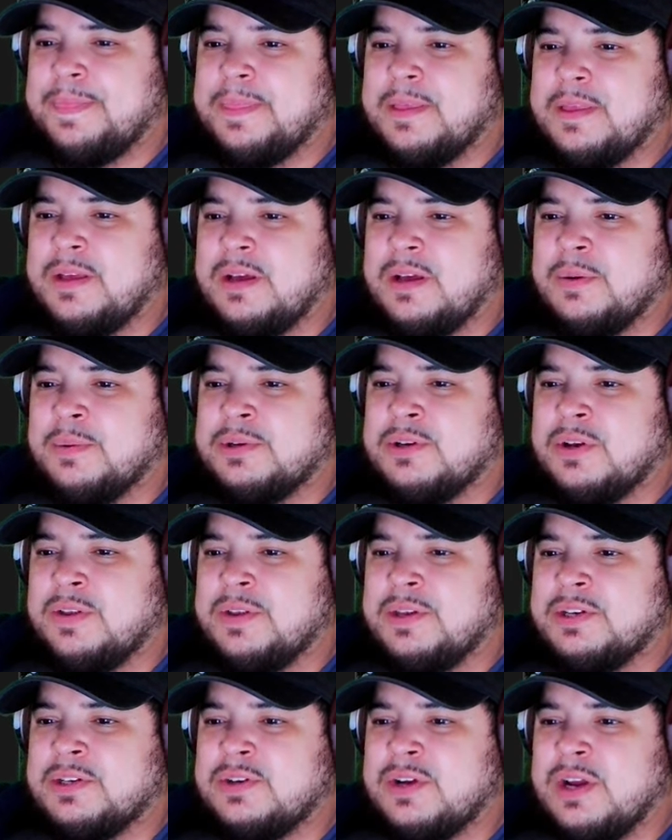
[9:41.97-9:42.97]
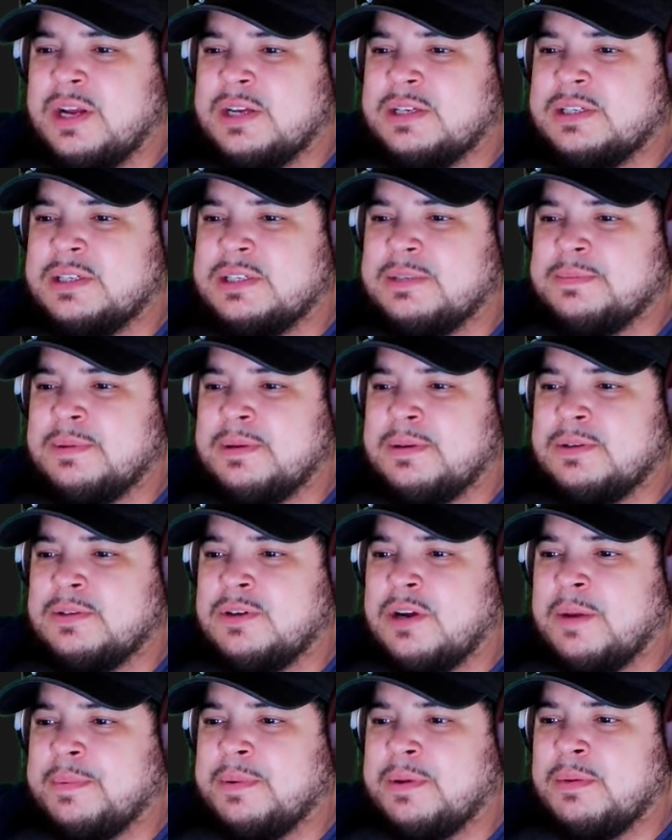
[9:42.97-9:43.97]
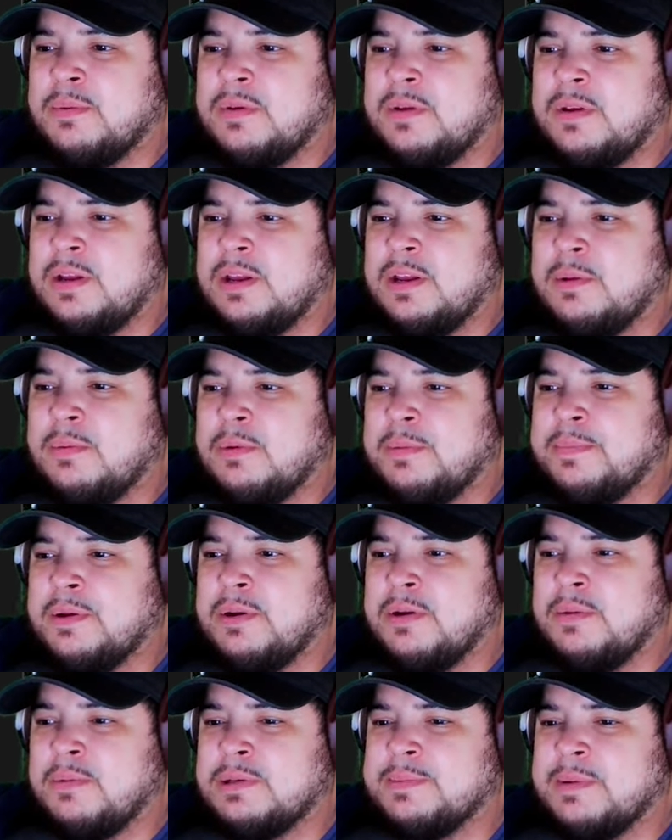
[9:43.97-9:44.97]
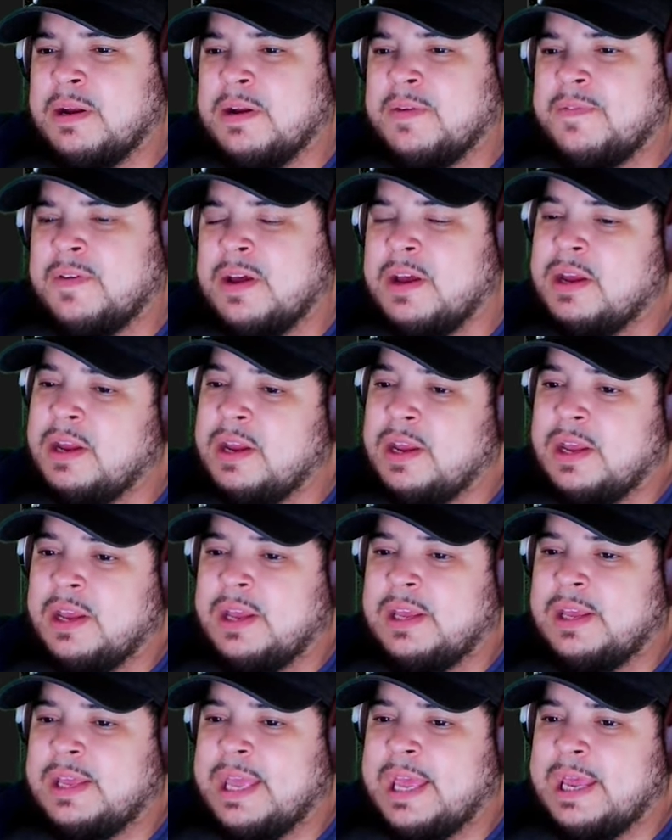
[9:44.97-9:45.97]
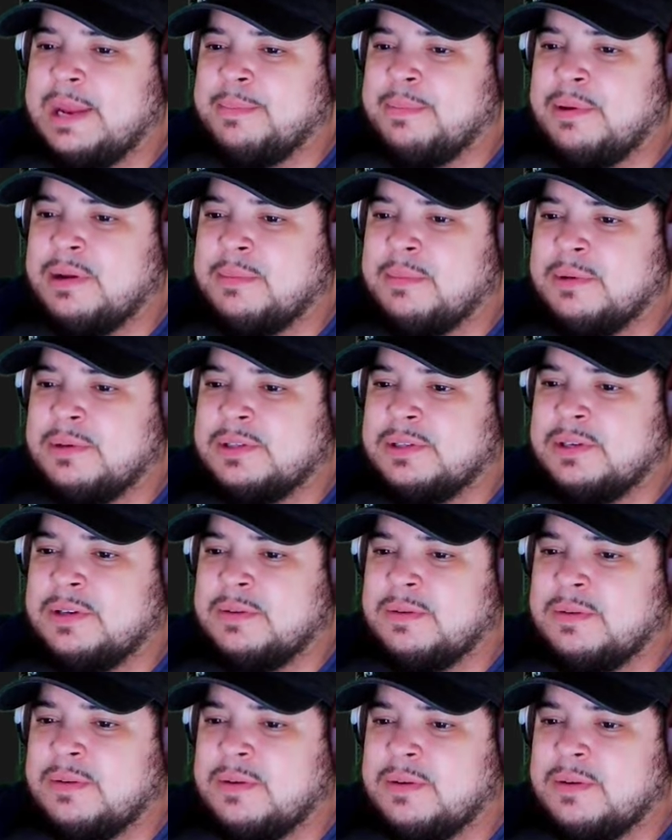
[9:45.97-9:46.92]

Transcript: I wish all these tracks he's been dropping he would put on Spotify. He can put them on still.